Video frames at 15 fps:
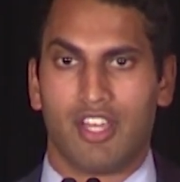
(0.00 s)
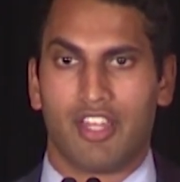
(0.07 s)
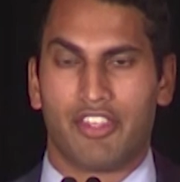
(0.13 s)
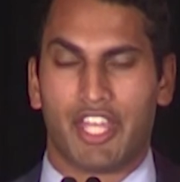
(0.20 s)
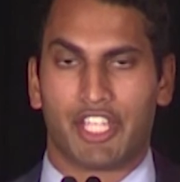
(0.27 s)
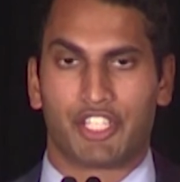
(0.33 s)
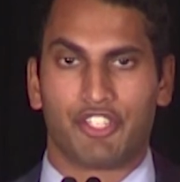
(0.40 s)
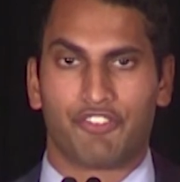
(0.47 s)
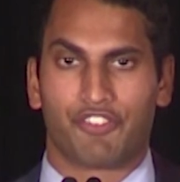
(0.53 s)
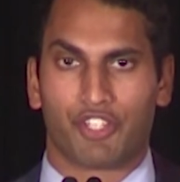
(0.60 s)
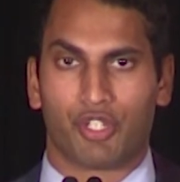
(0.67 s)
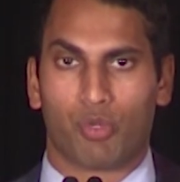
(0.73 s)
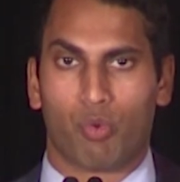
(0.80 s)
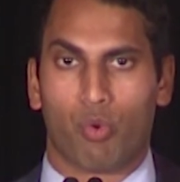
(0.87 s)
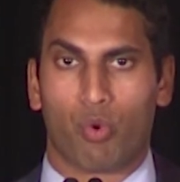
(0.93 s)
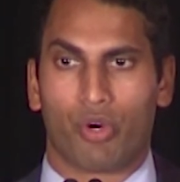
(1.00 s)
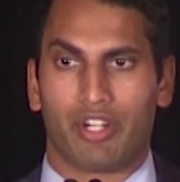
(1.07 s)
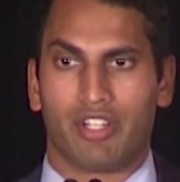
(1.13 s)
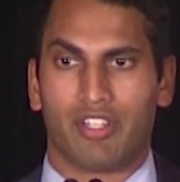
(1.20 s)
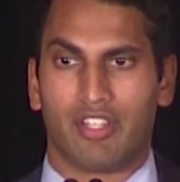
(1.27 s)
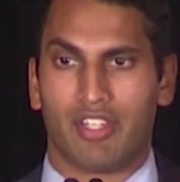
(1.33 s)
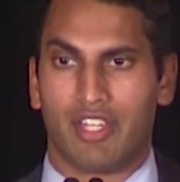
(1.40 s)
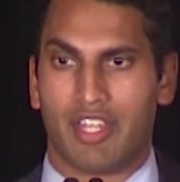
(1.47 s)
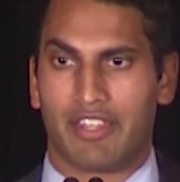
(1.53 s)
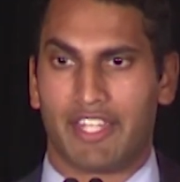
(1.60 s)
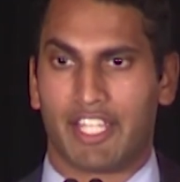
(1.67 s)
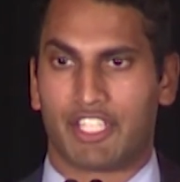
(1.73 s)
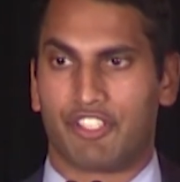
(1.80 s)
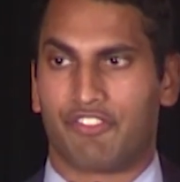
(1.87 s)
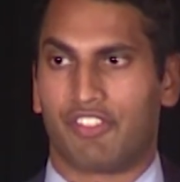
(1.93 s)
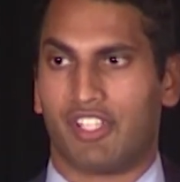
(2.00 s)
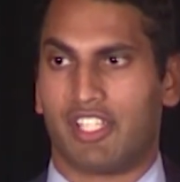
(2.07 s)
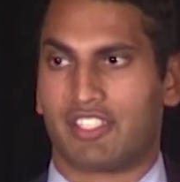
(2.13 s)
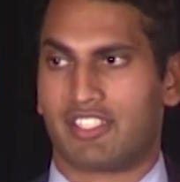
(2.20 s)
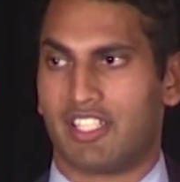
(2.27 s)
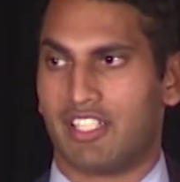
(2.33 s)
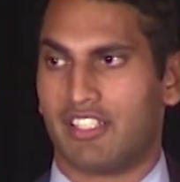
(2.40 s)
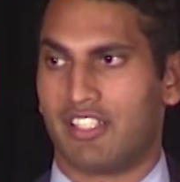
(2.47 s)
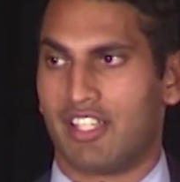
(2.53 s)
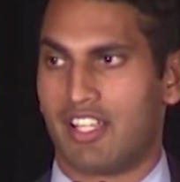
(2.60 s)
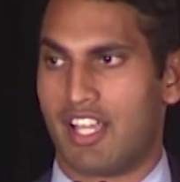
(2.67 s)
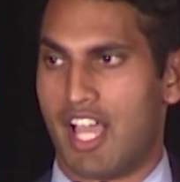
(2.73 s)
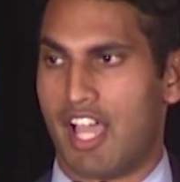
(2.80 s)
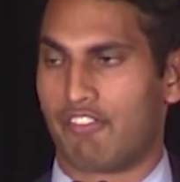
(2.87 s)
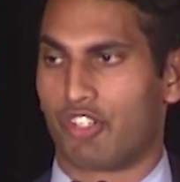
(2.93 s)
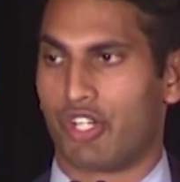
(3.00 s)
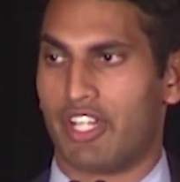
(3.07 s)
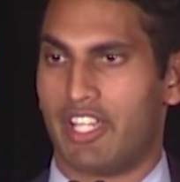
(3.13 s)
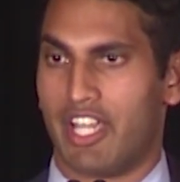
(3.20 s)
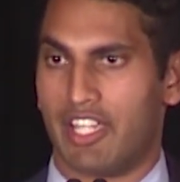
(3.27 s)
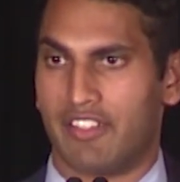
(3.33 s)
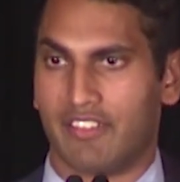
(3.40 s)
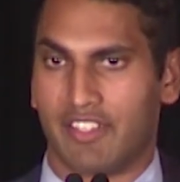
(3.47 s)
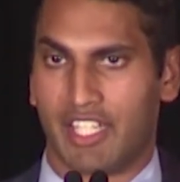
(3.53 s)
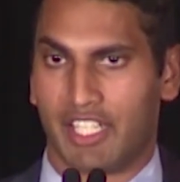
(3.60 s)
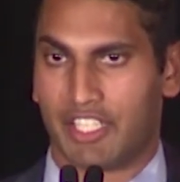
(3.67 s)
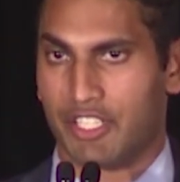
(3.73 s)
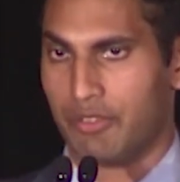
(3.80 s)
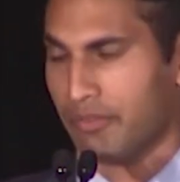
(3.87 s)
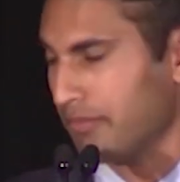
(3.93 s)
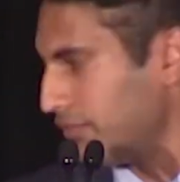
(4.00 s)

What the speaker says: Thank you for the award, and thank you for listening. Have a great night. Thank you.